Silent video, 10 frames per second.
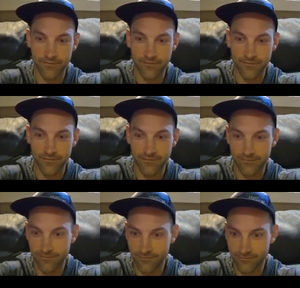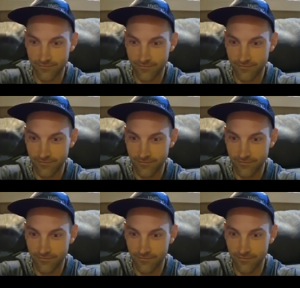
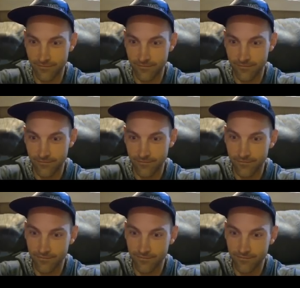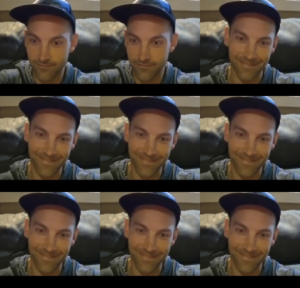(no one is talking)